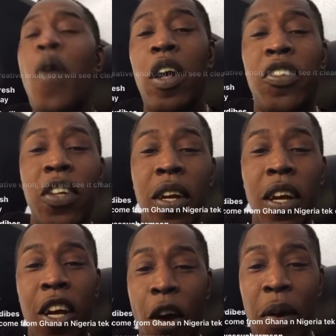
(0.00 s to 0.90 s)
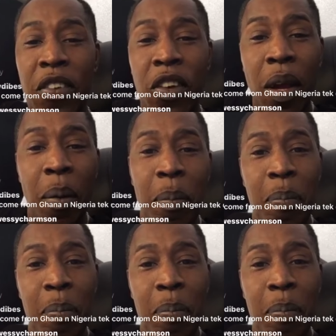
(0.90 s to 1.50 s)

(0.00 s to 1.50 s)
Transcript: garage